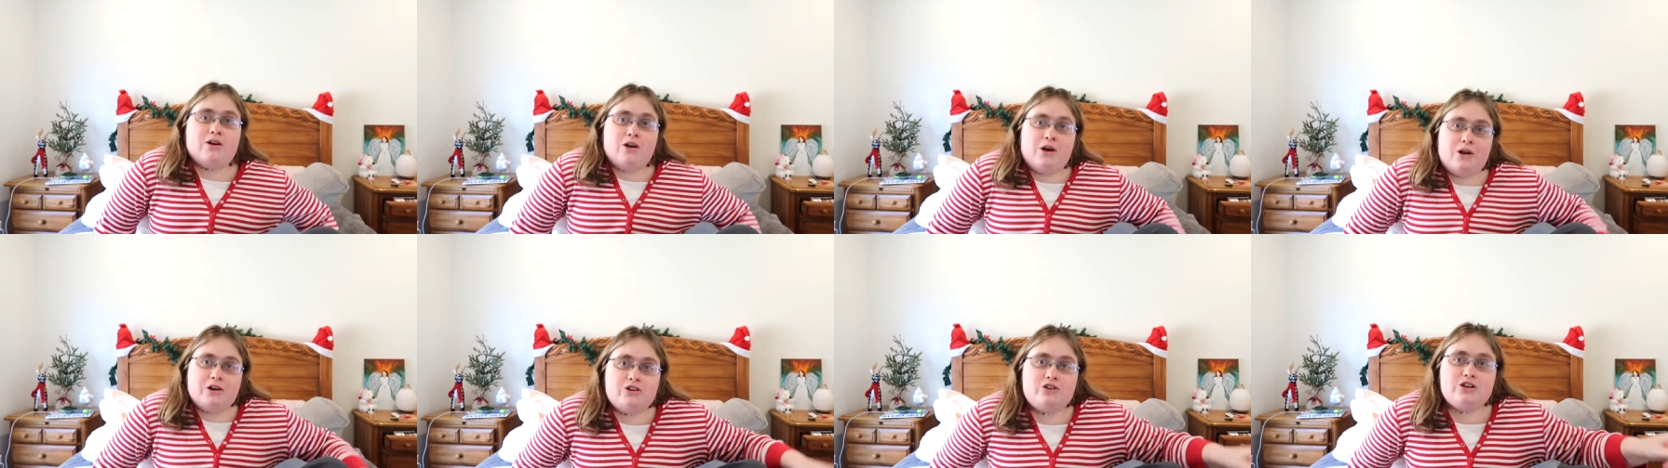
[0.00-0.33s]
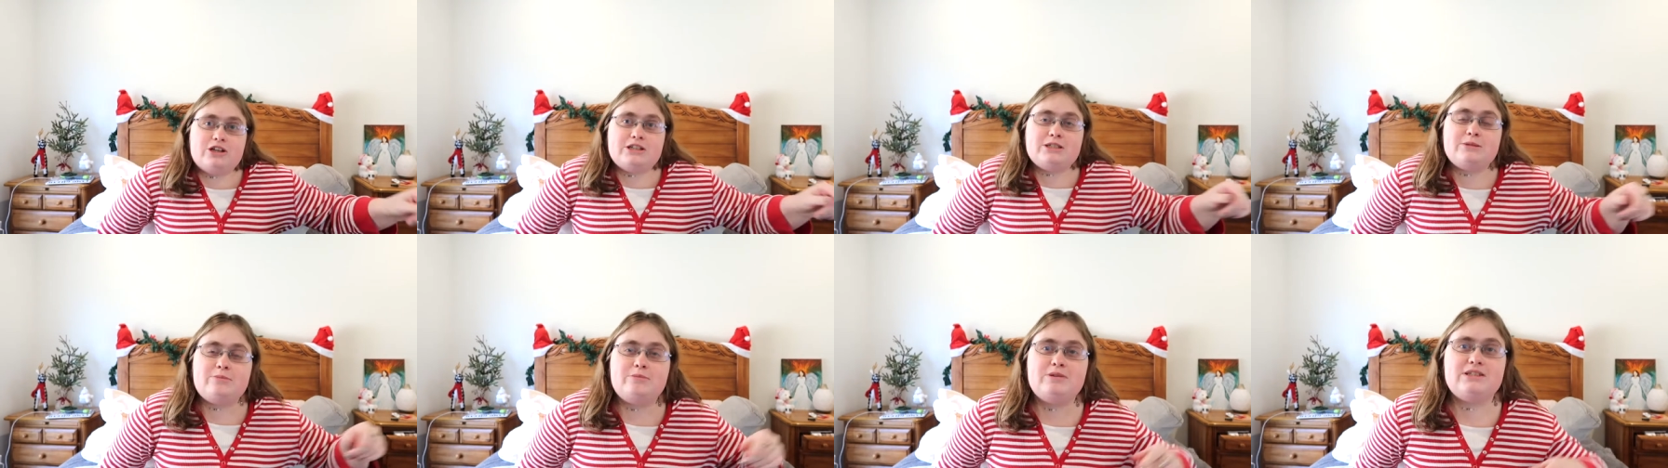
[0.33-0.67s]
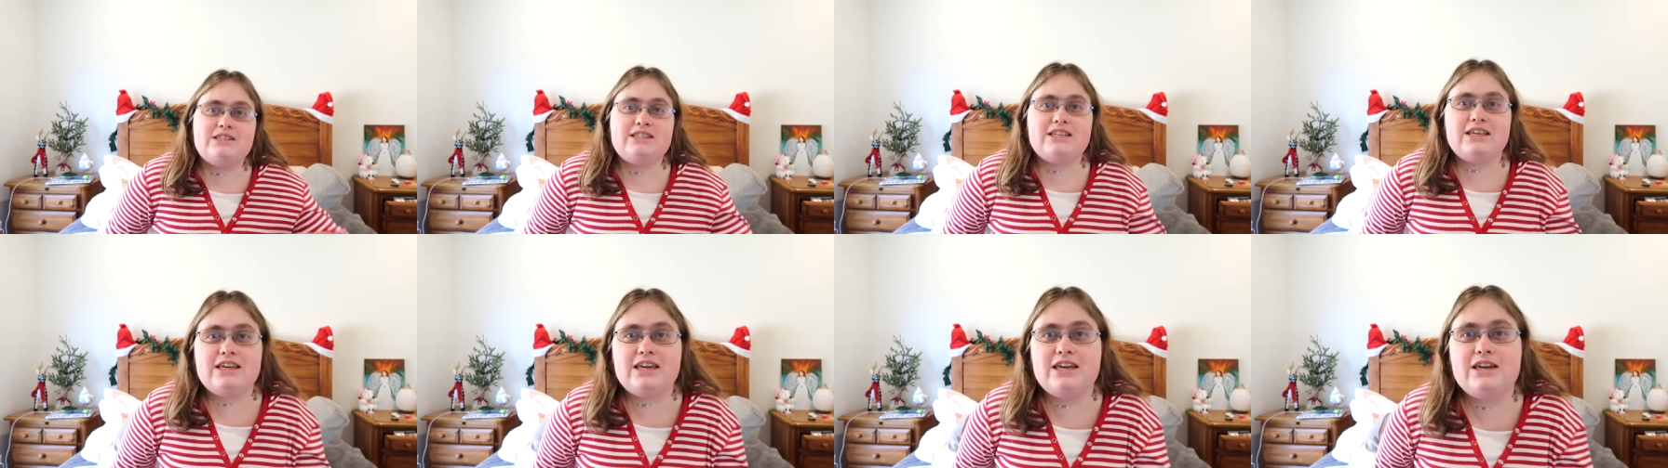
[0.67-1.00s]
on
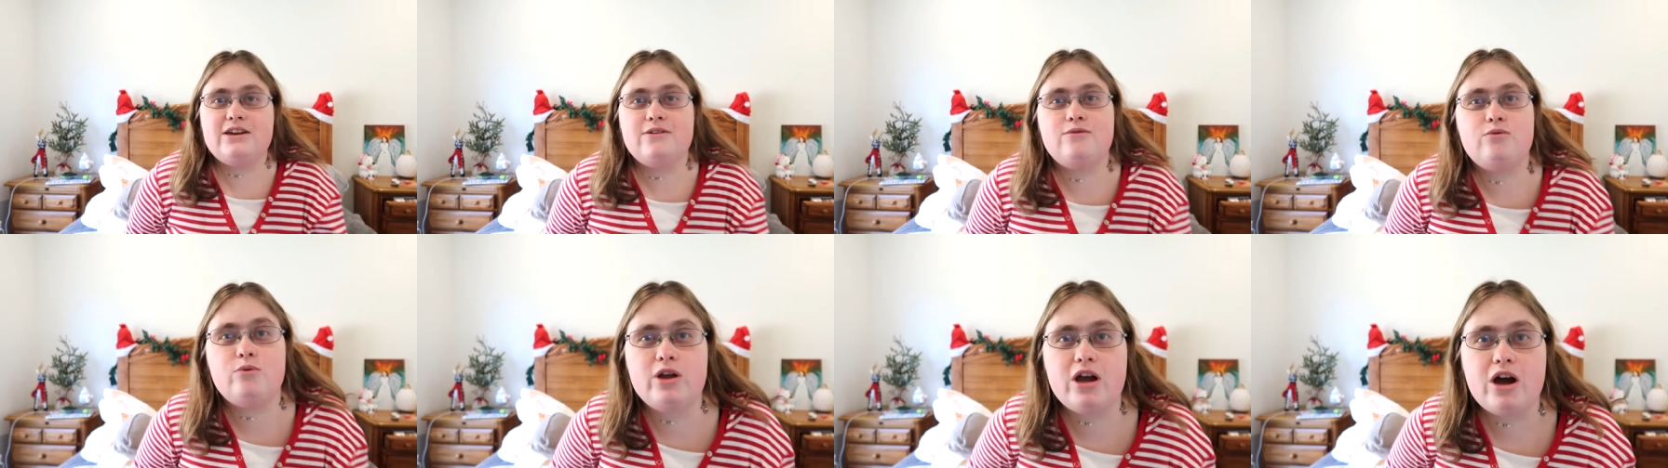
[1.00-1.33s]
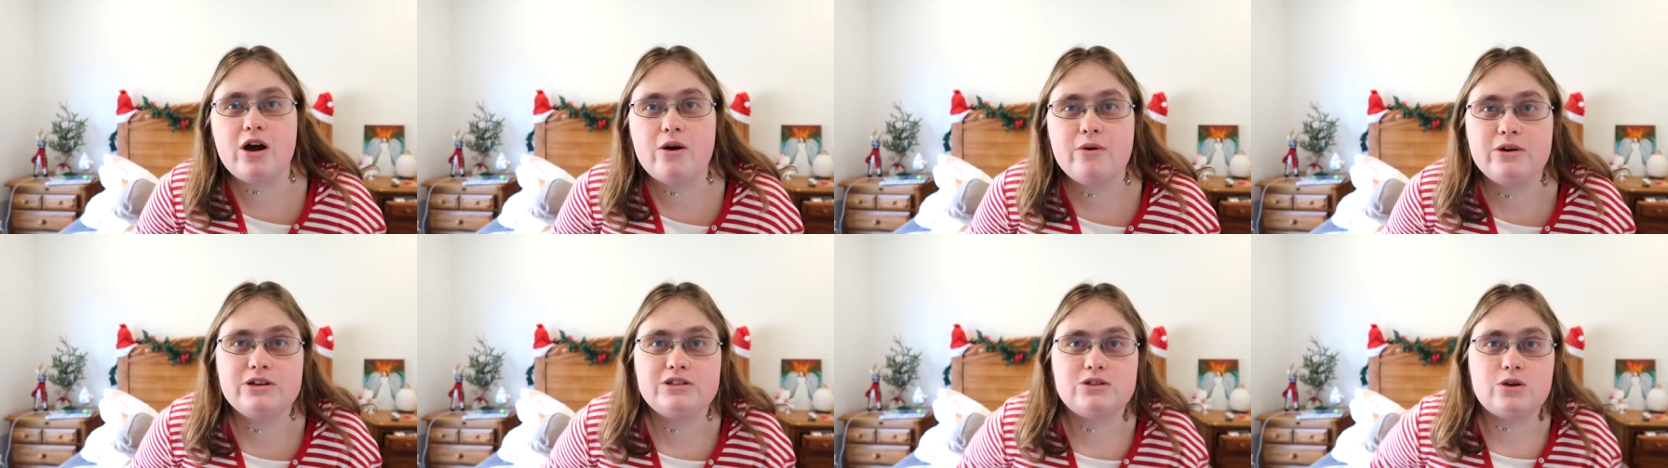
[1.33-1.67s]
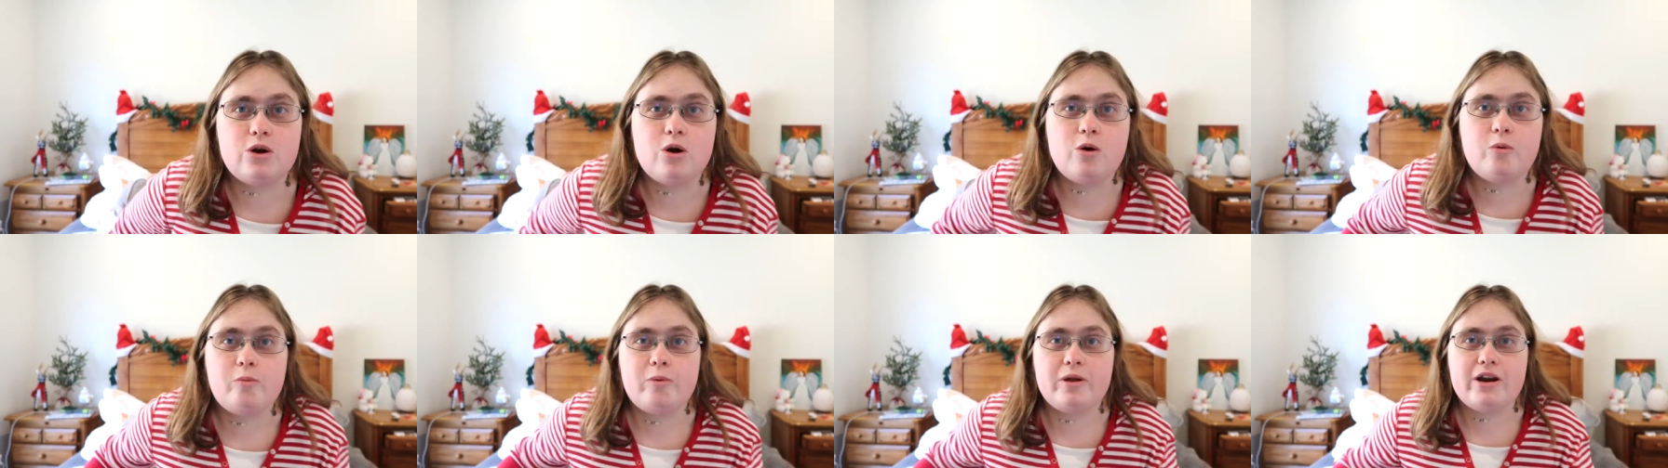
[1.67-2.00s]
Christmas Eve, we always
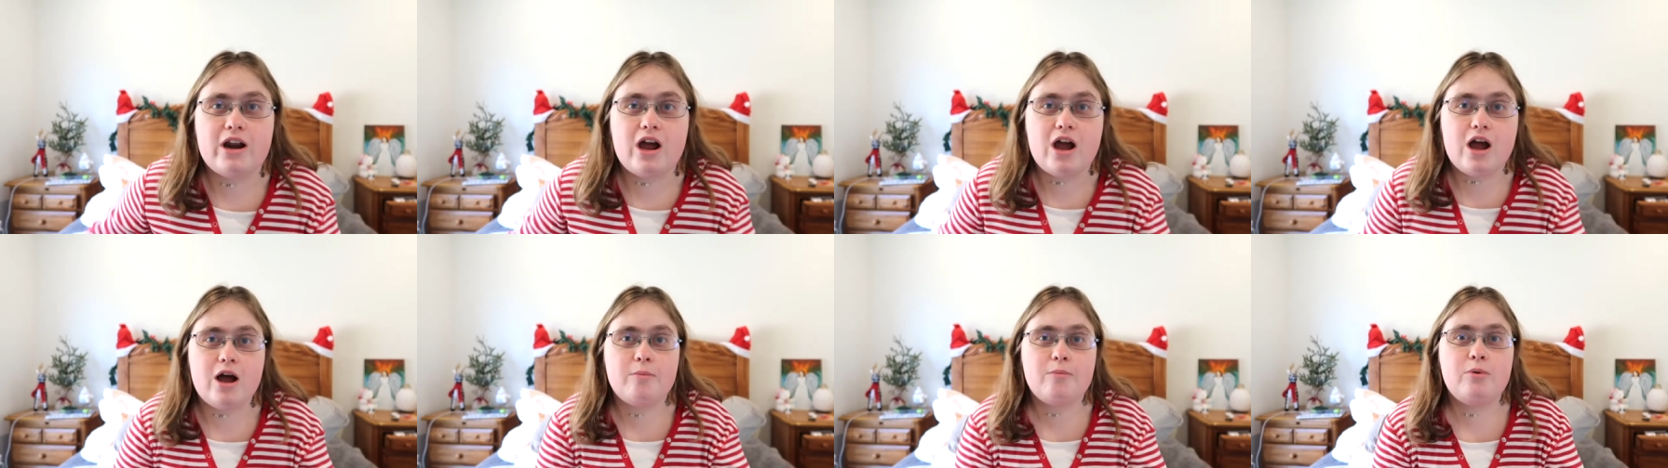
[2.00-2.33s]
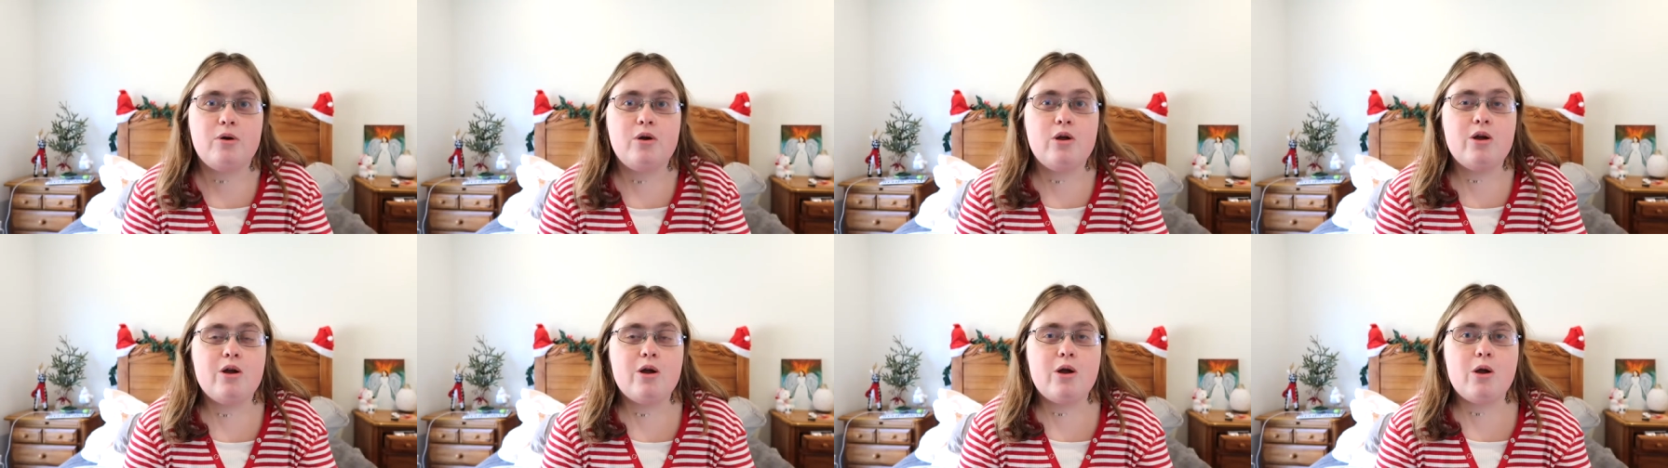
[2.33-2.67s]
open up